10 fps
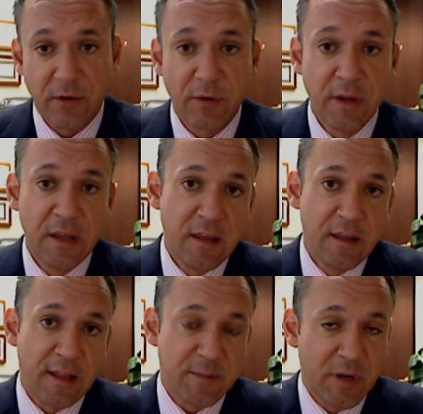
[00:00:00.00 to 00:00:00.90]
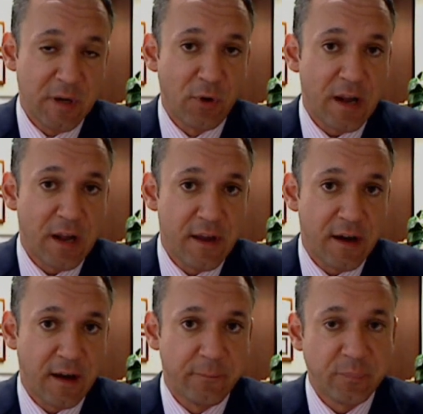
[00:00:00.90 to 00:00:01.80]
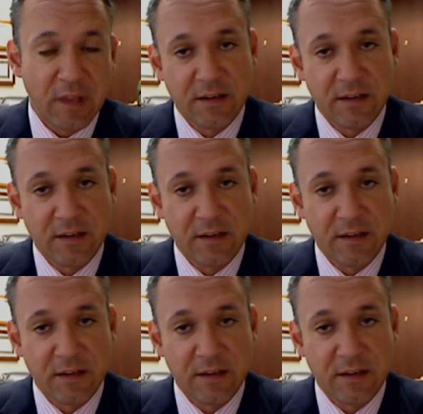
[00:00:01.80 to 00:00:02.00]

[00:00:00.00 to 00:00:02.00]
So that's pretty broad there.